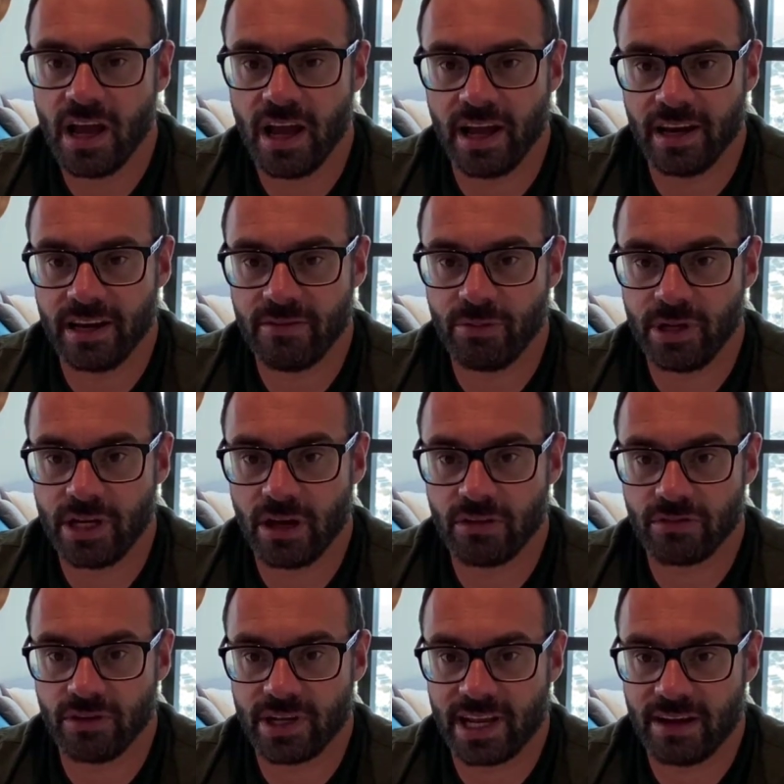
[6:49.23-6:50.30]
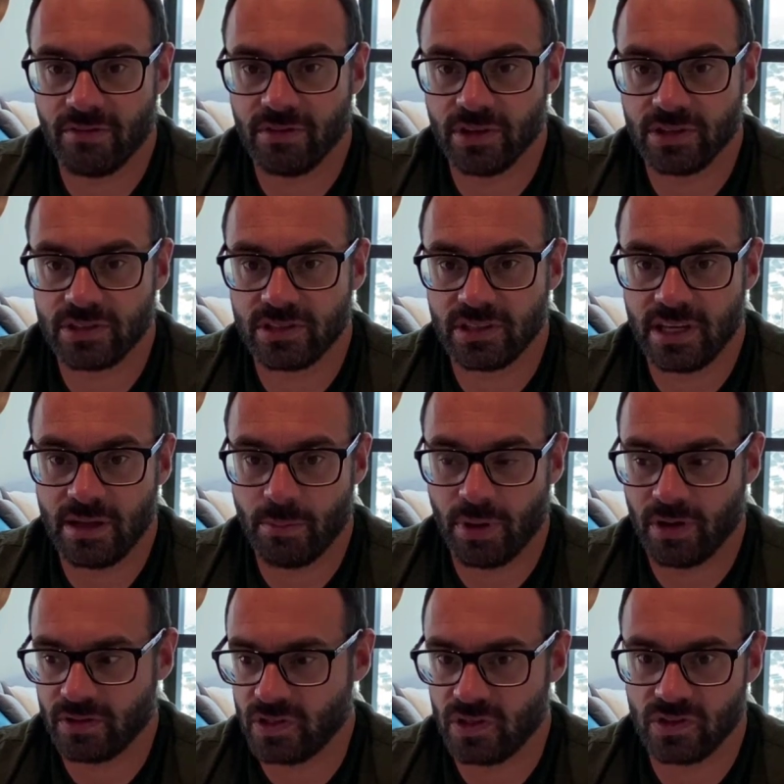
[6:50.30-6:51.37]
And if we go through Canvas, it
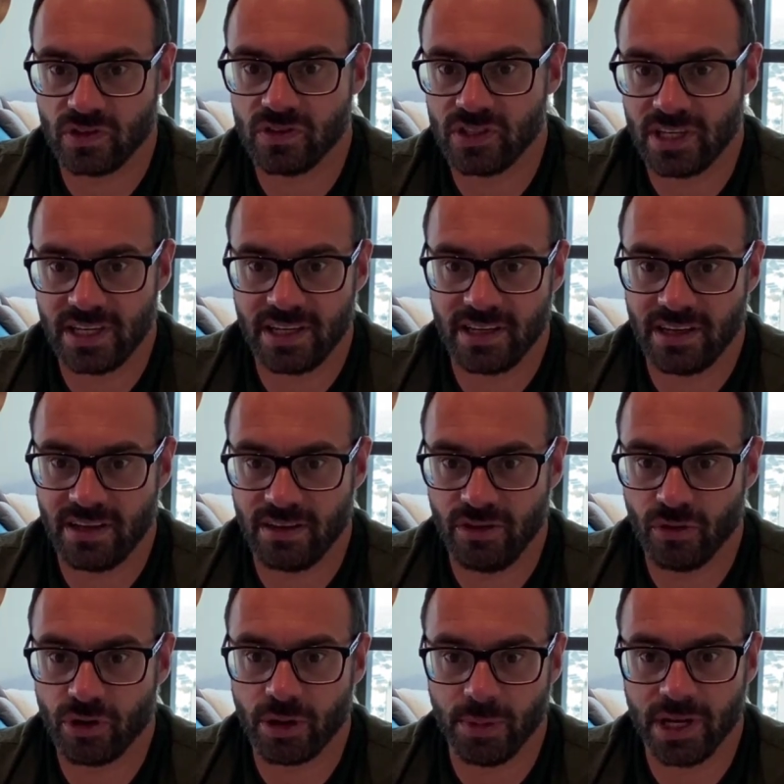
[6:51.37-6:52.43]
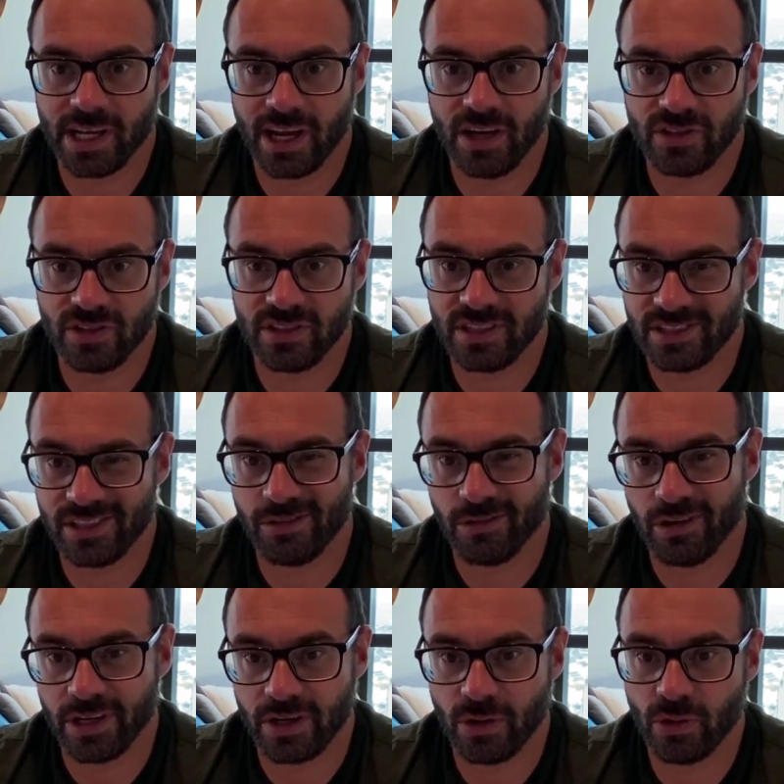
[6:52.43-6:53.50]
partitions your communications into the
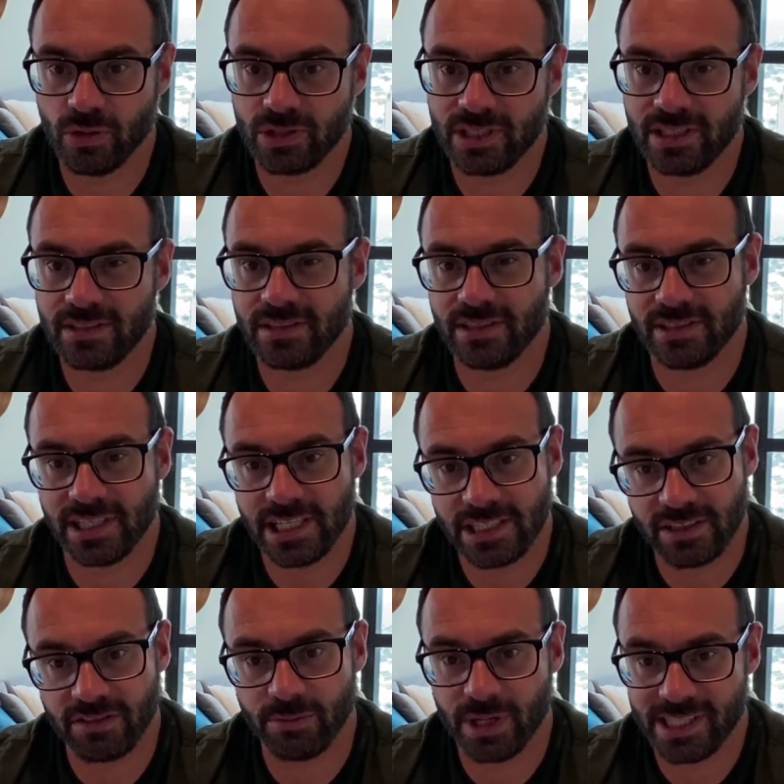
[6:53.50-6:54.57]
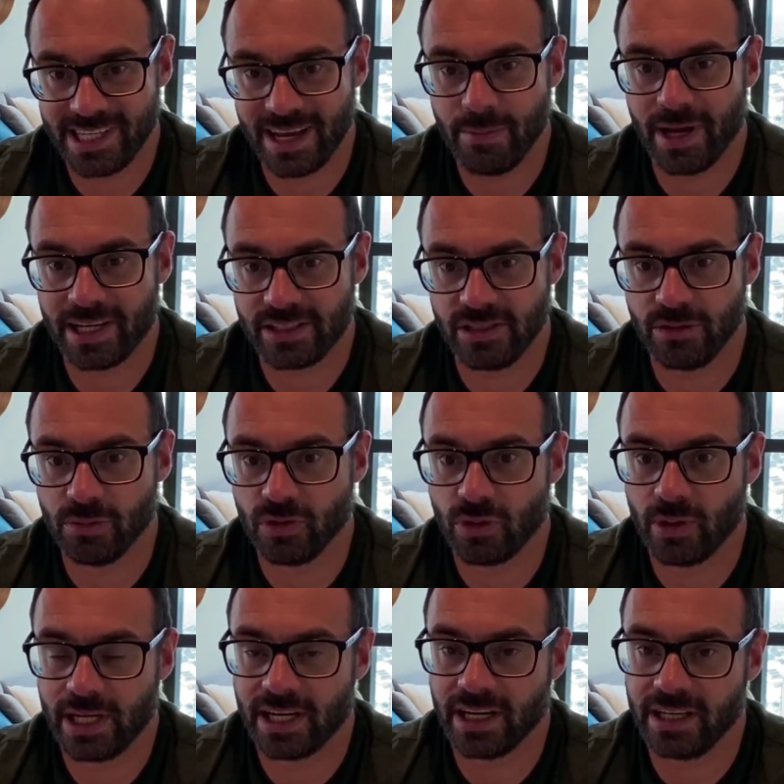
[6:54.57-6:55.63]
right courses, and it's easier for me to get back to you more
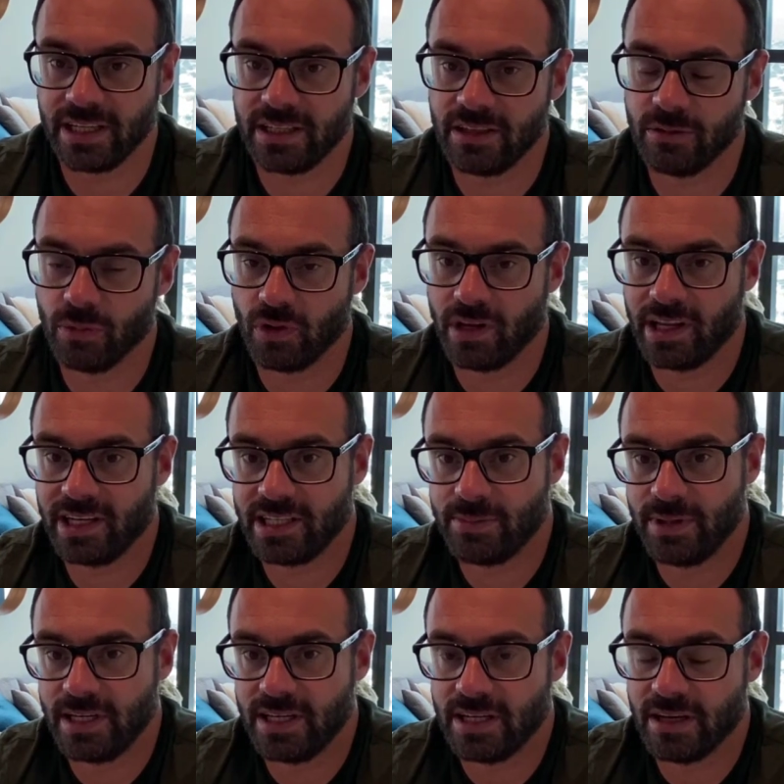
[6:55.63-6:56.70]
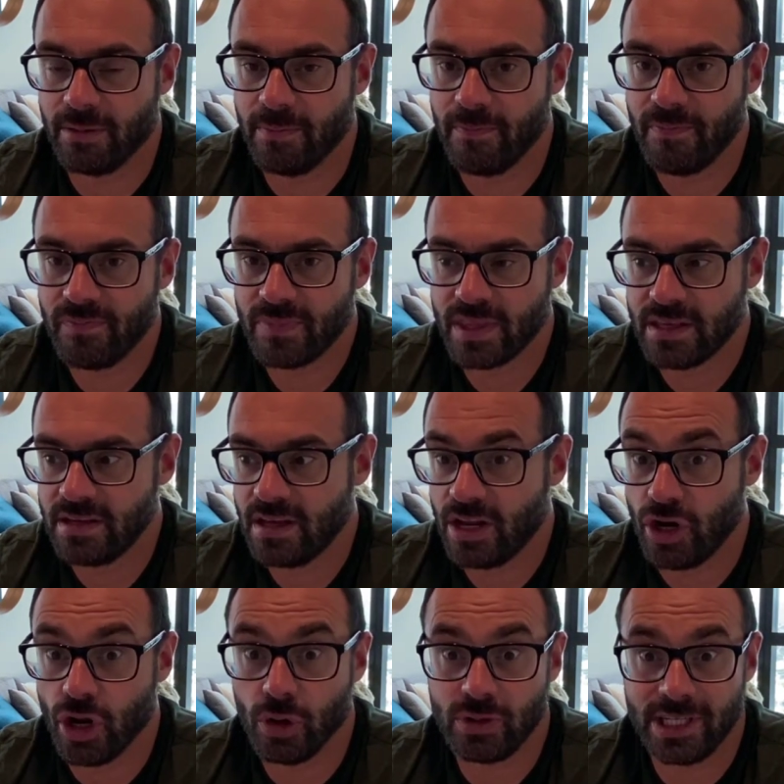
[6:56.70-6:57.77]
quickly. You're more likely to be
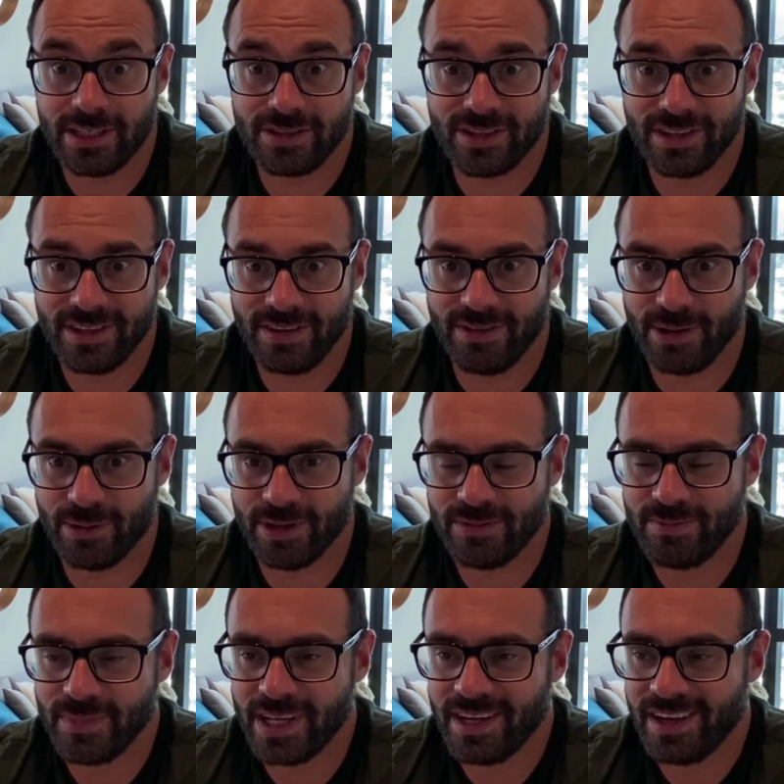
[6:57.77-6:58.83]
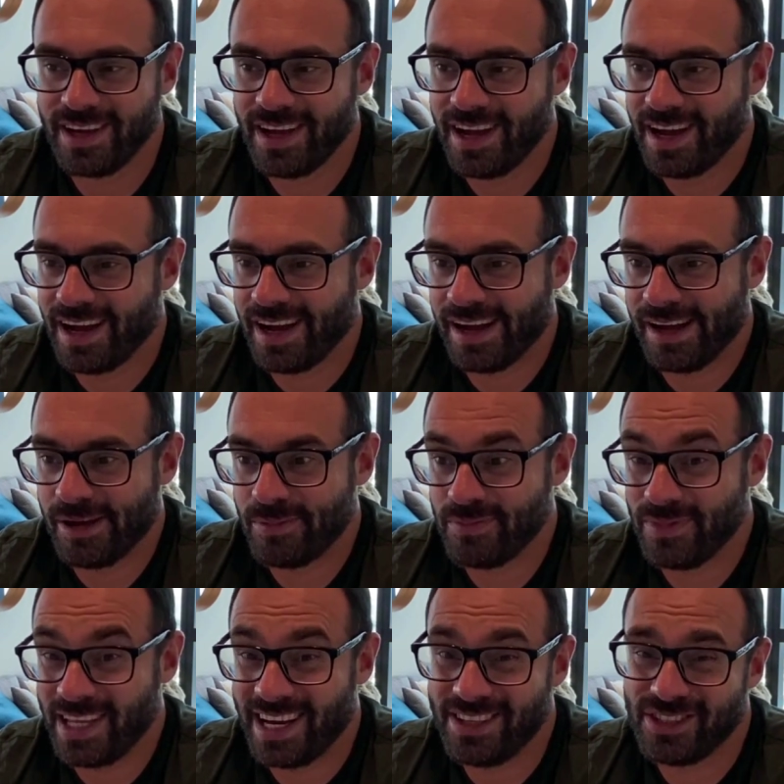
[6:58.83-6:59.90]
noticed, if you will.
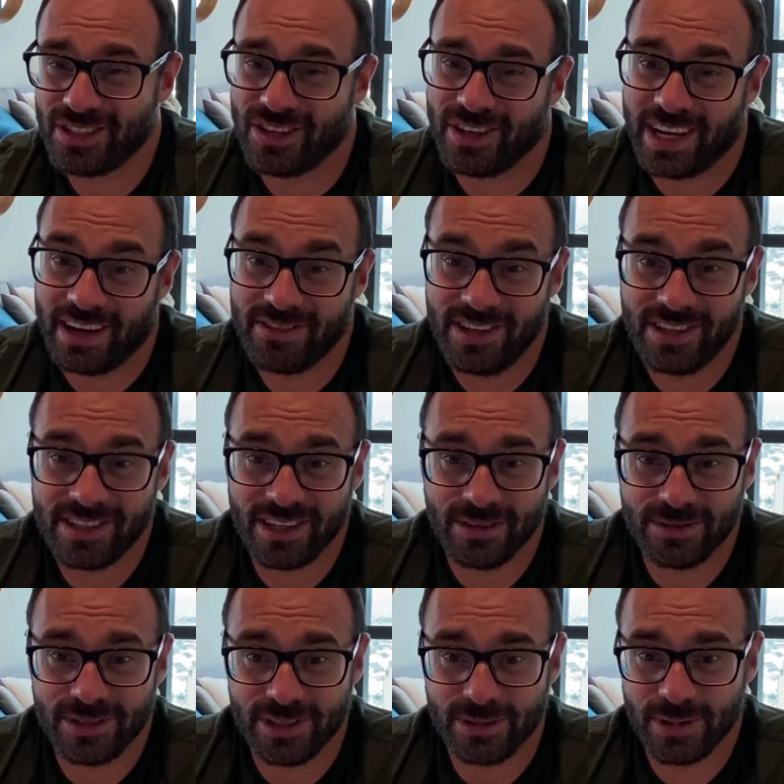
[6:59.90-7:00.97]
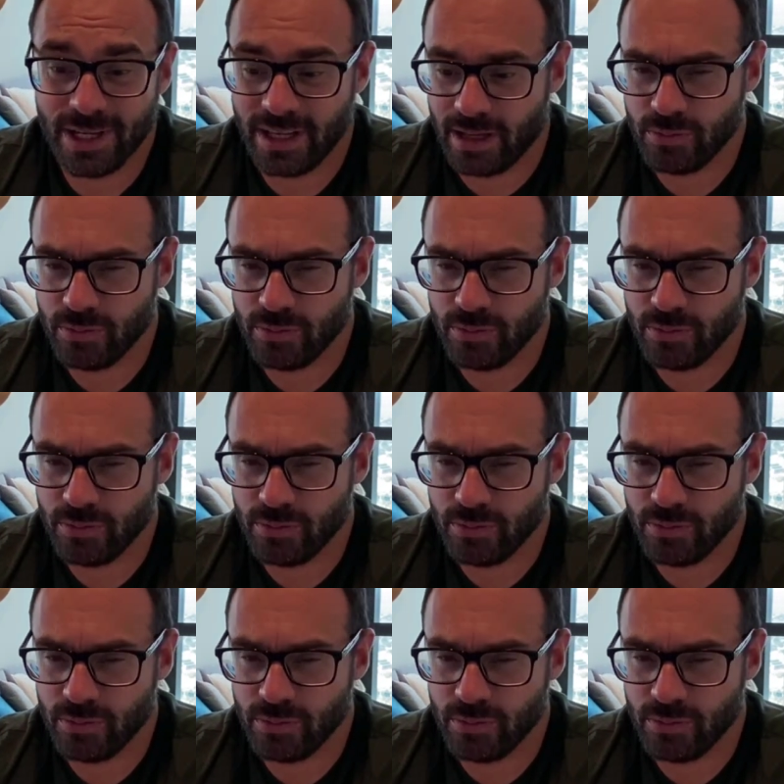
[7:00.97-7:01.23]
Yeah, just look after yourselves as well.